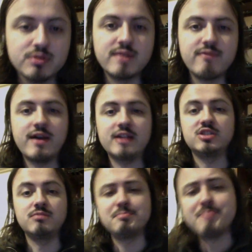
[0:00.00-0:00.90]
in fact, to
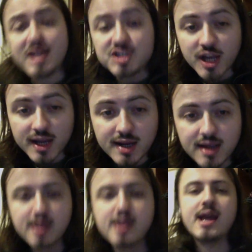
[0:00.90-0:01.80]
magic,
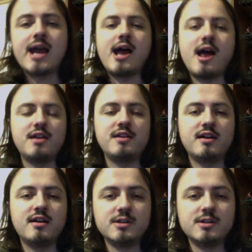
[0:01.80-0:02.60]
and